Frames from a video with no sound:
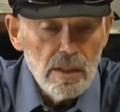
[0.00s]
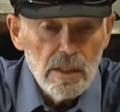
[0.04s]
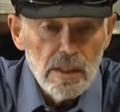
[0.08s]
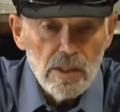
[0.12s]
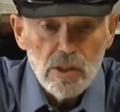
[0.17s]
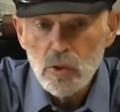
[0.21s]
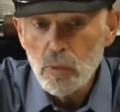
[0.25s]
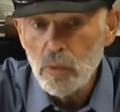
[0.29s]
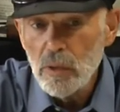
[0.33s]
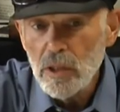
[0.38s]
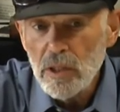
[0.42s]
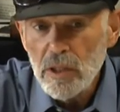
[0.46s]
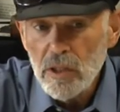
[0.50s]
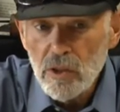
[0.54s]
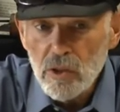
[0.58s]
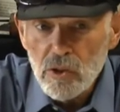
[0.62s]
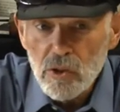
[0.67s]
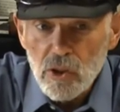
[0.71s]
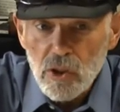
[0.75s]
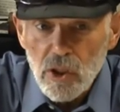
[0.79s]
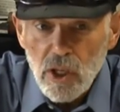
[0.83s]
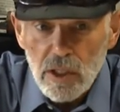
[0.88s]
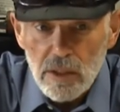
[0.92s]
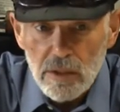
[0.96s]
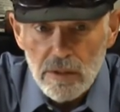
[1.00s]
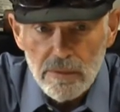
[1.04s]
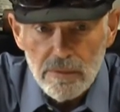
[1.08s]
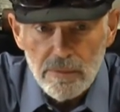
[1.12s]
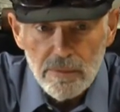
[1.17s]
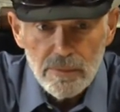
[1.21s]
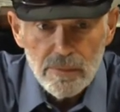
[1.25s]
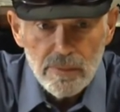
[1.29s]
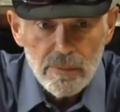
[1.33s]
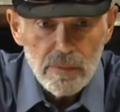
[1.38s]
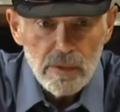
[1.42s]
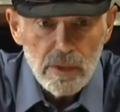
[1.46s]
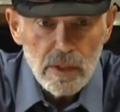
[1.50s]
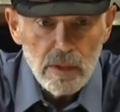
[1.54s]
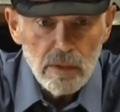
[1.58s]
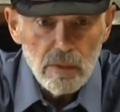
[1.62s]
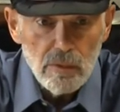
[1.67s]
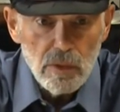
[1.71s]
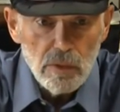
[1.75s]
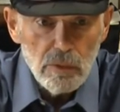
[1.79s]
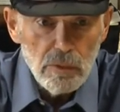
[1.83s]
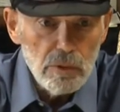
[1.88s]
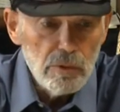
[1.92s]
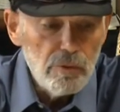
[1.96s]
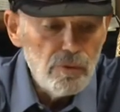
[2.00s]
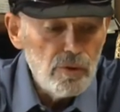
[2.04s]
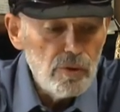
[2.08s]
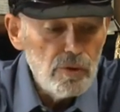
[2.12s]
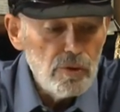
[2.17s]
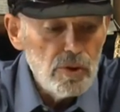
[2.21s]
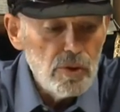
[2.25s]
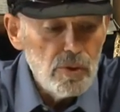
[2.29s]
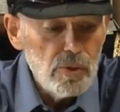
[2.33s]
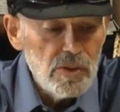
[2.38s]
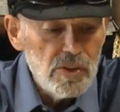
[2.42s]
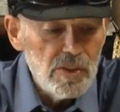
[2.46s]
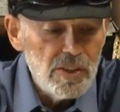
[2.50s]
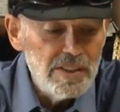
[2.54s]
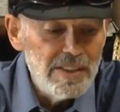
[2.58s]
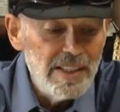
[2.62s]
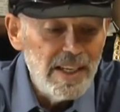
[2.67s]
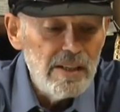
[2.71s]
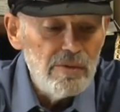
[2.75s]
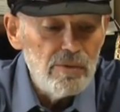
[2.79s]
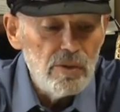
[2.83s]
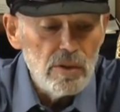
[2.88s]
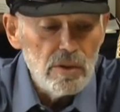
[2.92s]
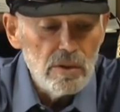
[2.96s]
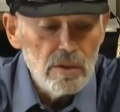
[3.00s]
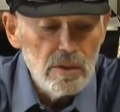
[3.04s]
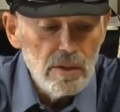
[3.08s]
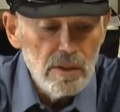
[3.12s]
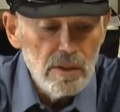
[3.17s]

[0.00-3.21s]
is really the Satan, what we refer to as the devil.